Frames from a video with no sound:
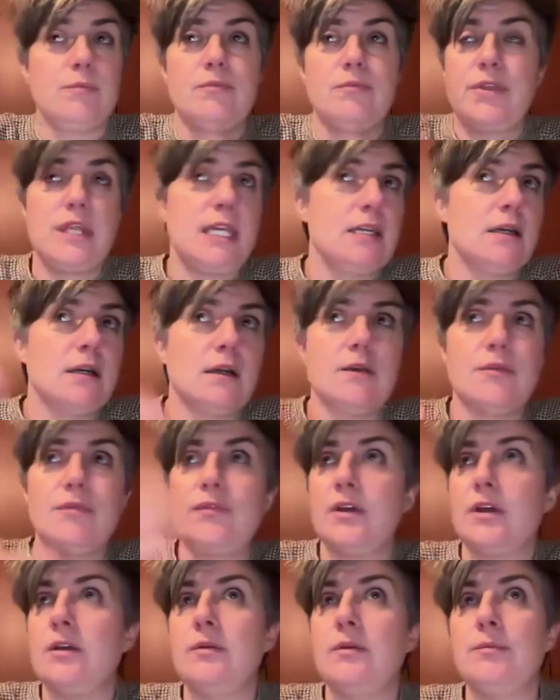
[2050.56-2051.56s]
theater,
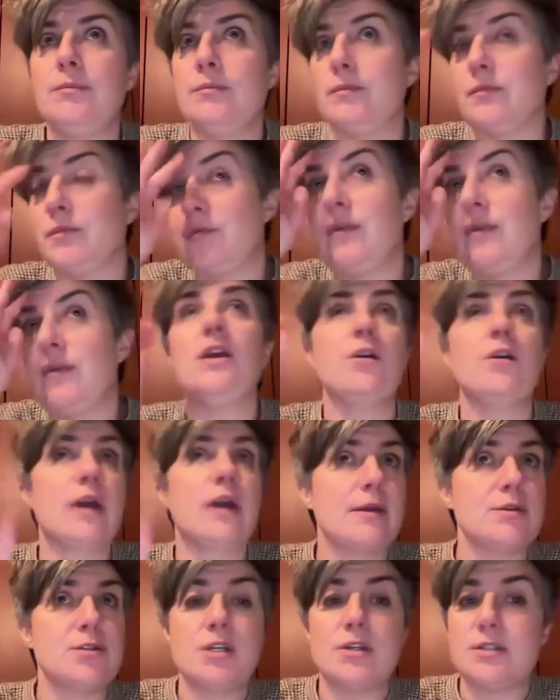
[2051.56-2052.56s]
film, video
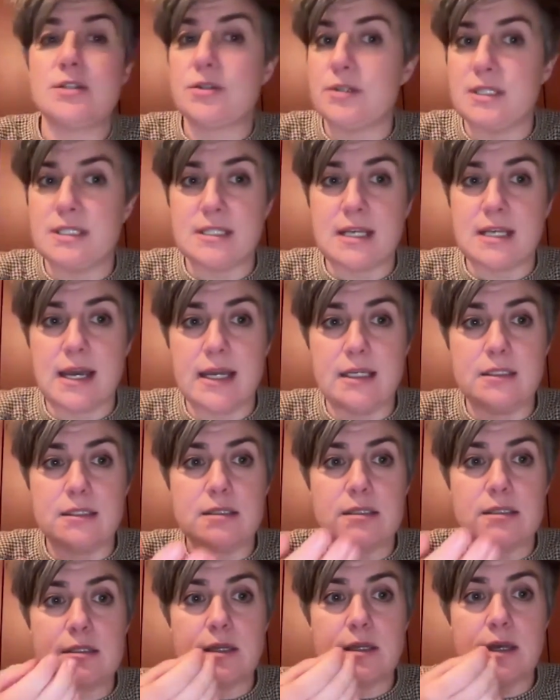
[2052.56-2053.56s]
game. She also
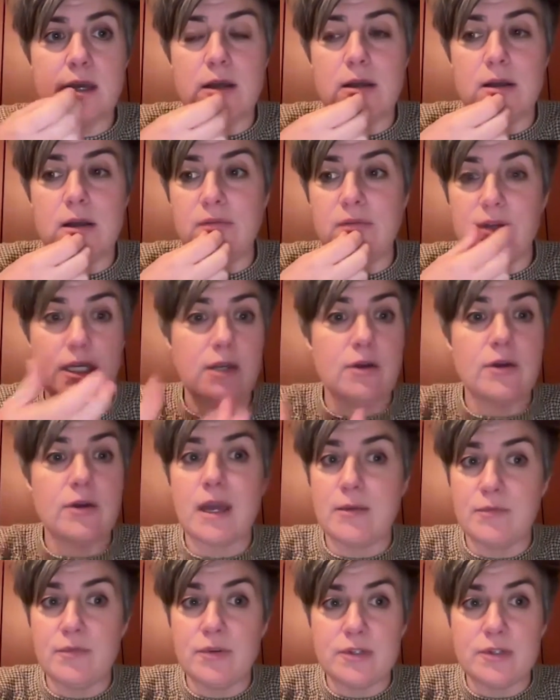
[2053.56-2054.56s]
designed uh, a video
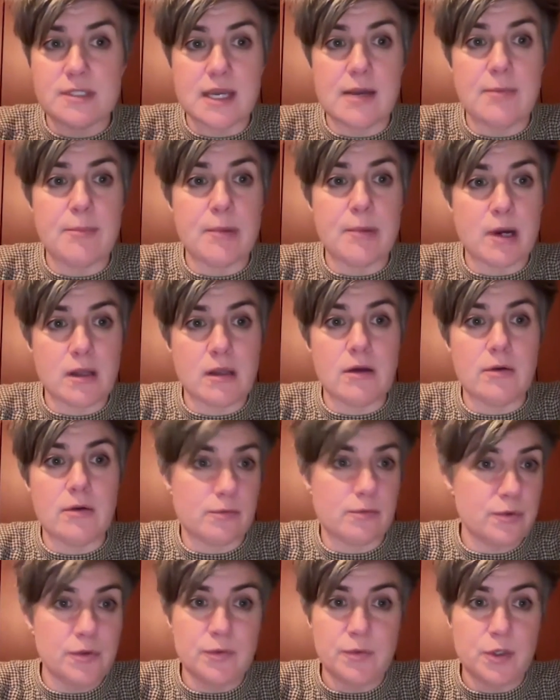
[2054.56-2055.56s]
game for Sam
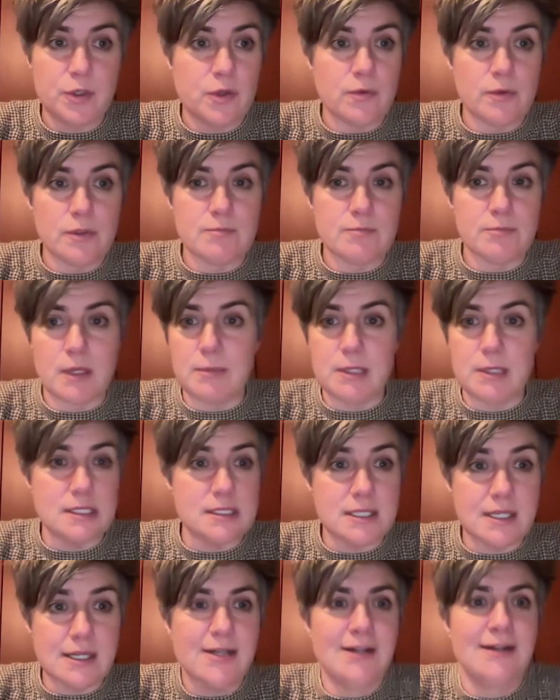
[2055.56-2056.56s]
Barlow, who you, maybe
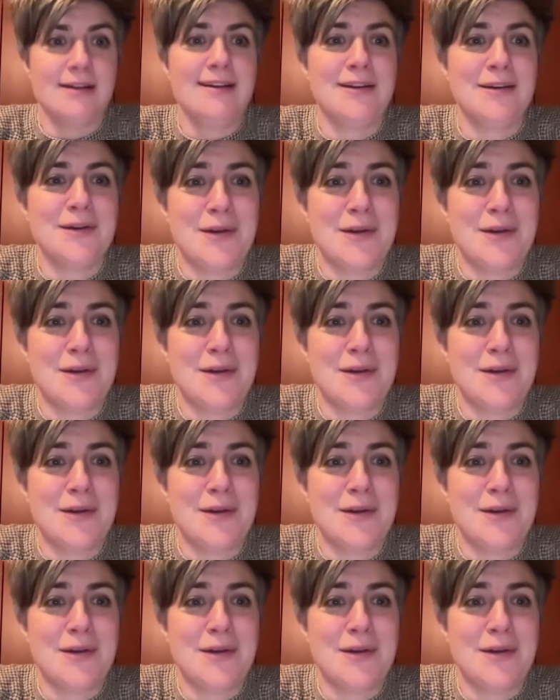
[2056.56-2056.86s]
he's here.